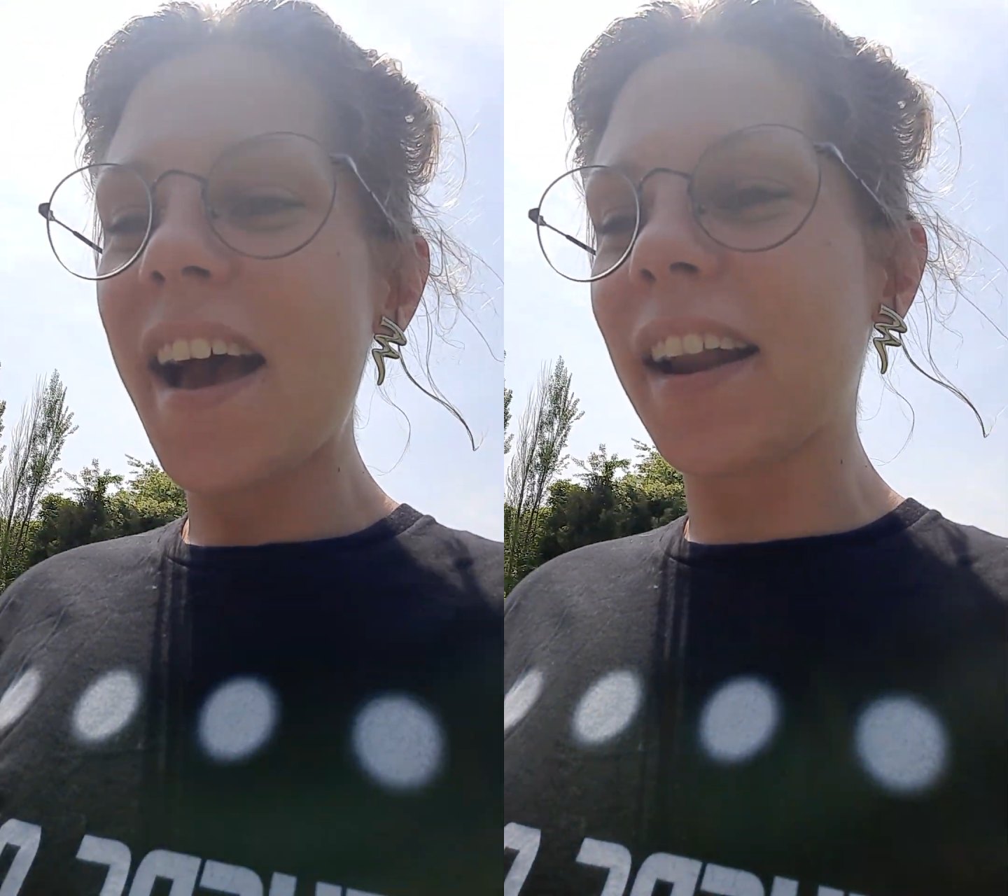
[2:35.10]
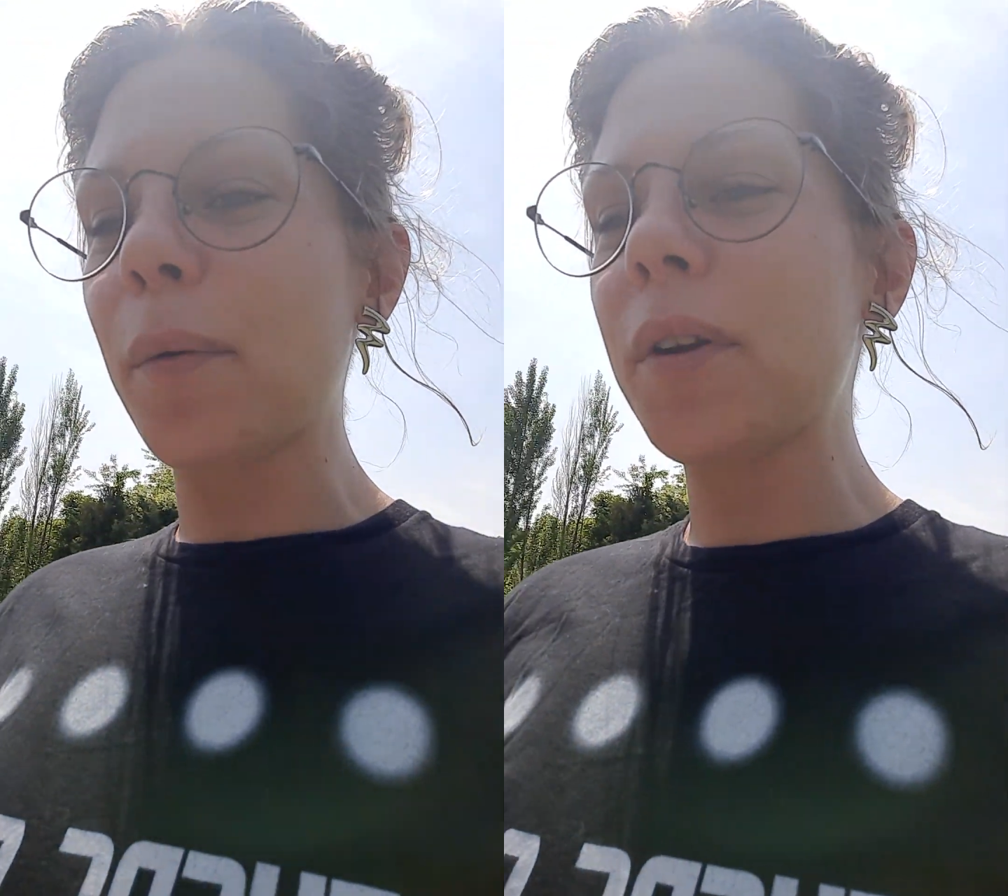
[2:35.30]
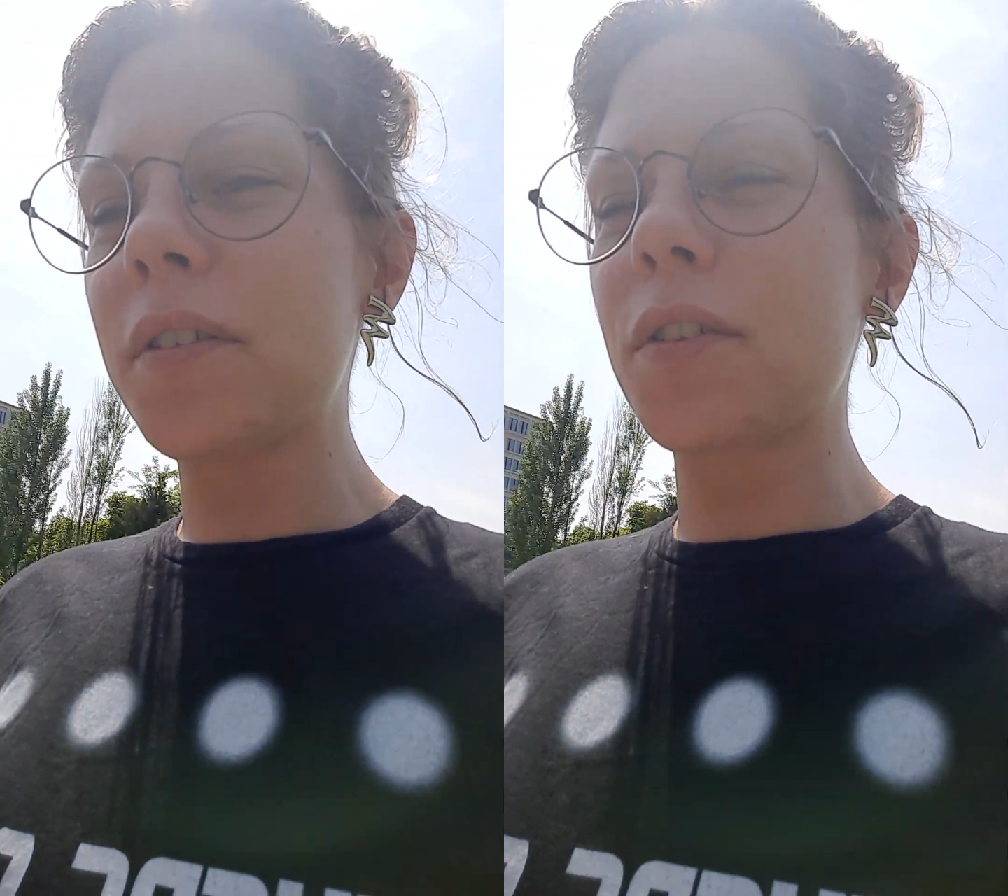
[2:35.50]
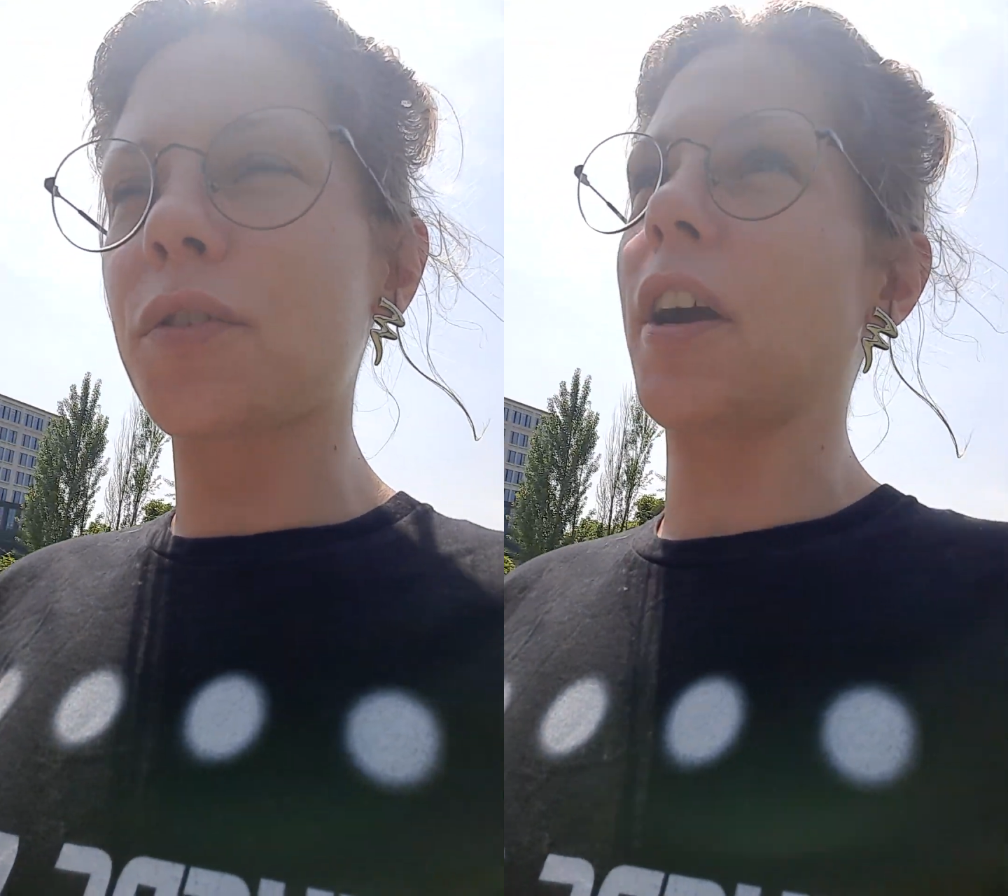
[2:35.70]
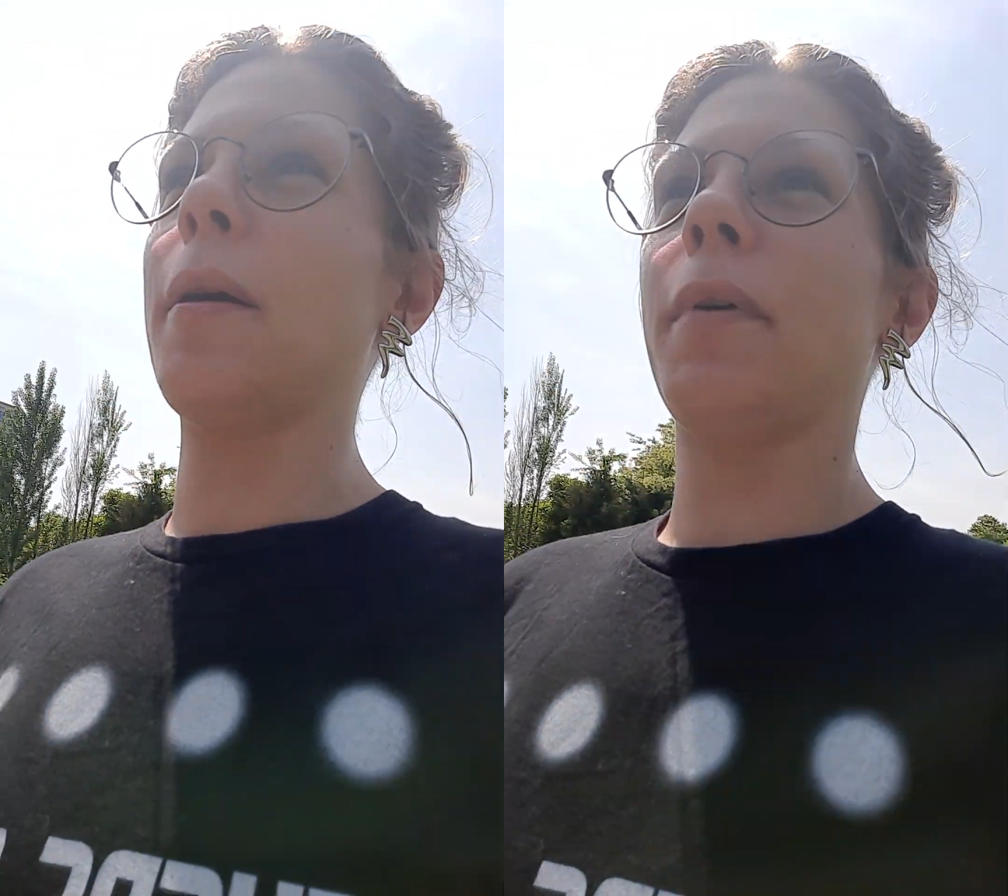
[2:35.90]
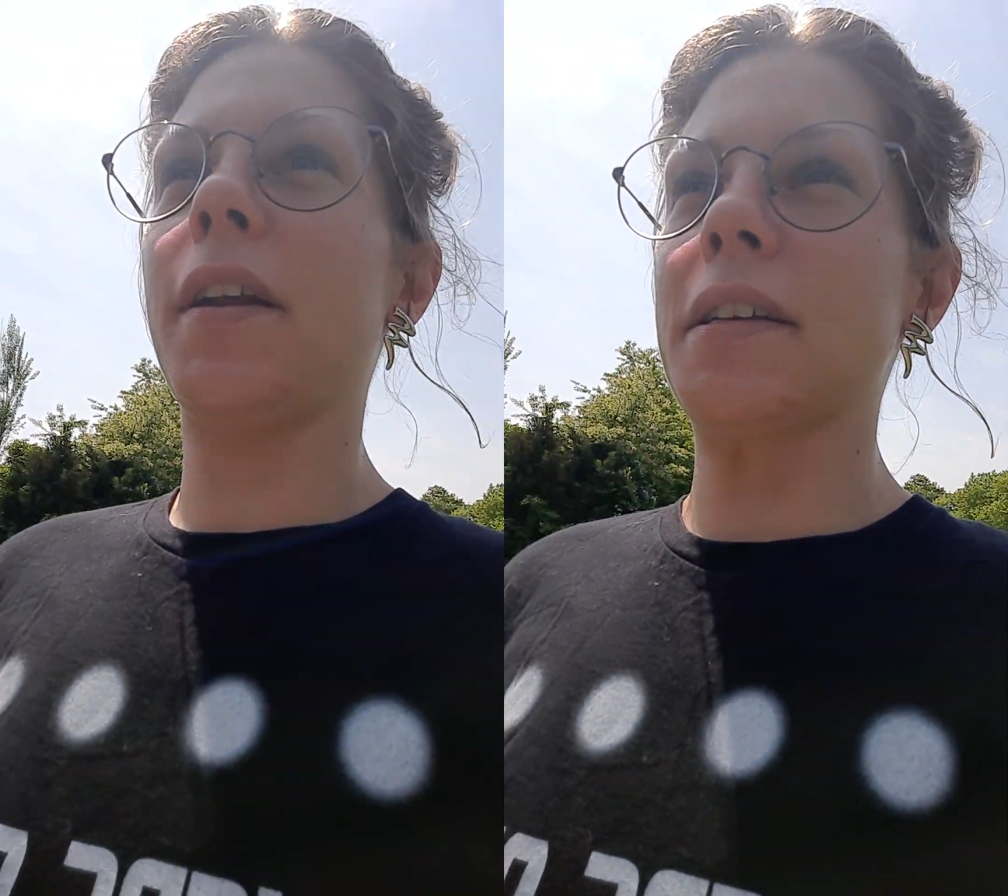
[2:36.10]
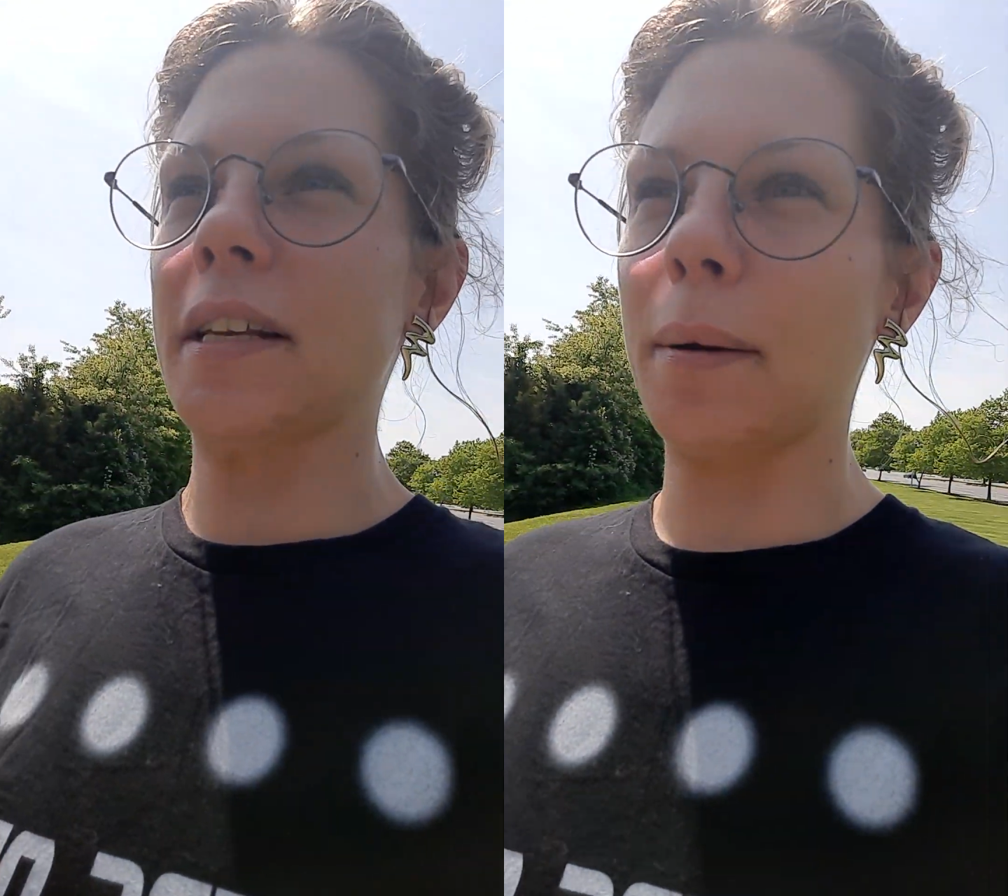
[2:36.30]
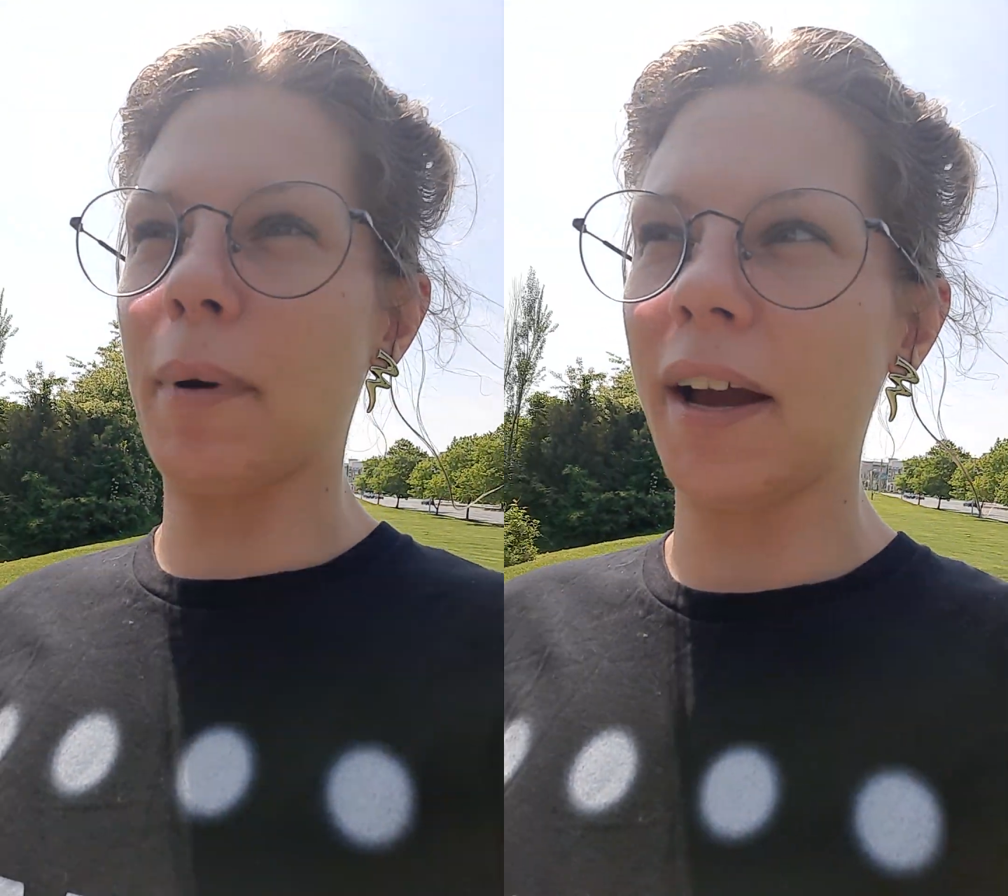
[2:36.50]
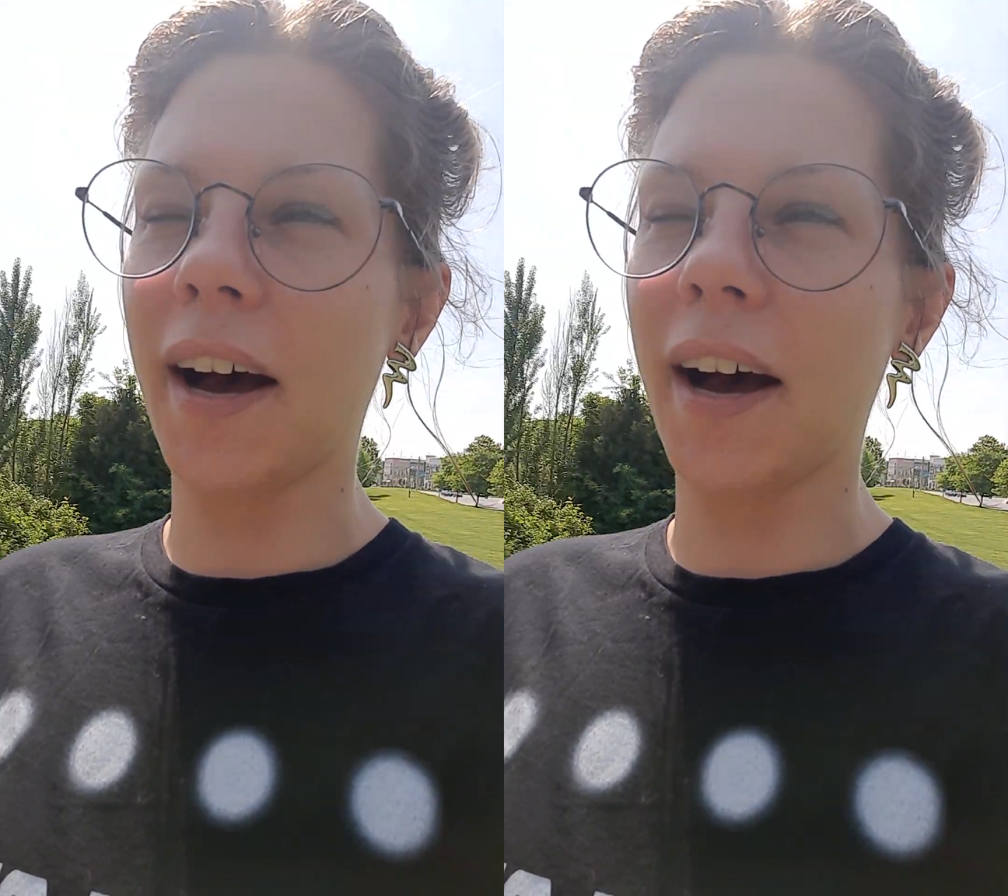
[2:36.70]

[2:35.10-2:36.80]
And I would describe that as like my